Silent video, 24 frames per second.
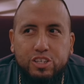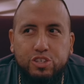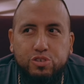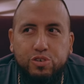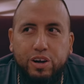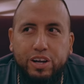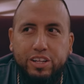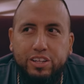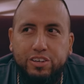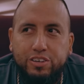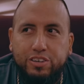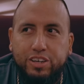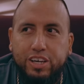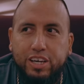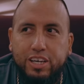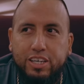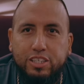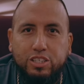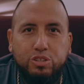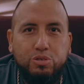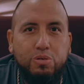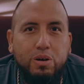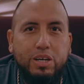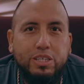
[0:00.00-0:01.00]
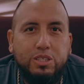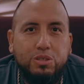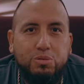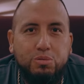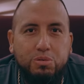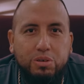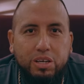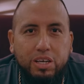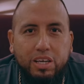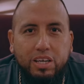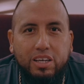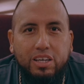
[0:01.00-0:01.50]
train their kids twice
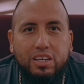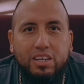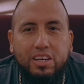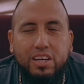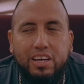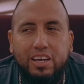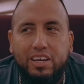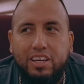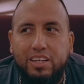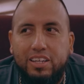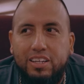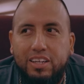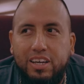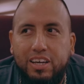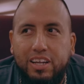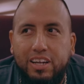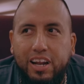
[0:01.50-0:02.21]
a week and,